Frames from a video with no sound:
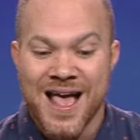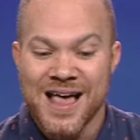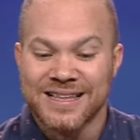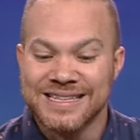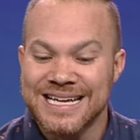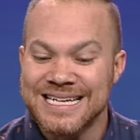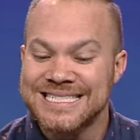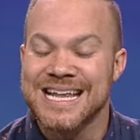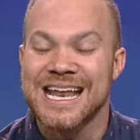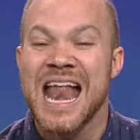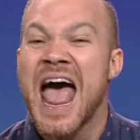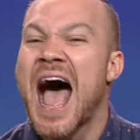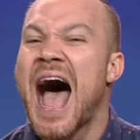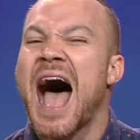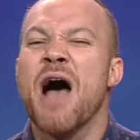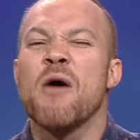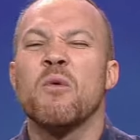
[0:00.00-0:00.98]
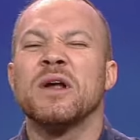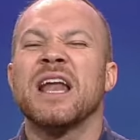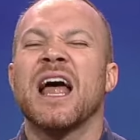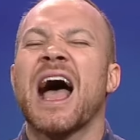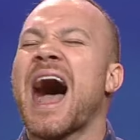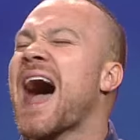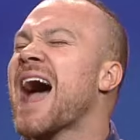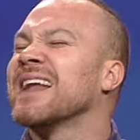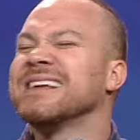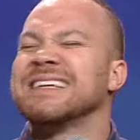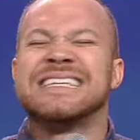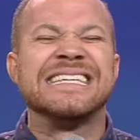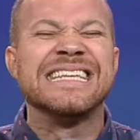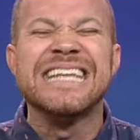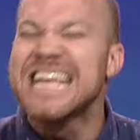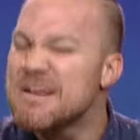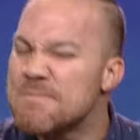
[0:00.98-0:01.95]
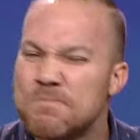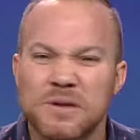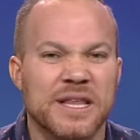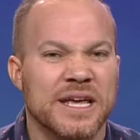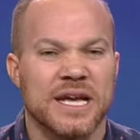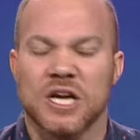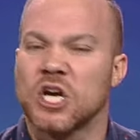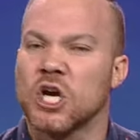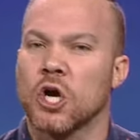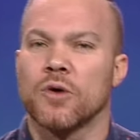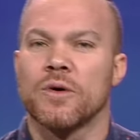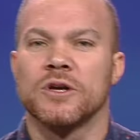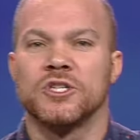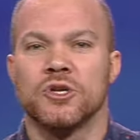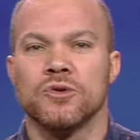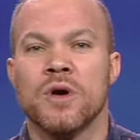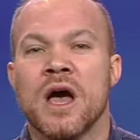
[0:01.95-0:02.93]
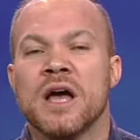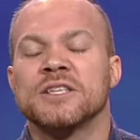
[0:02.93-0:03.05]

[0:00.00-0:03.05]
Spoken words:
Listen, I deeply encourage you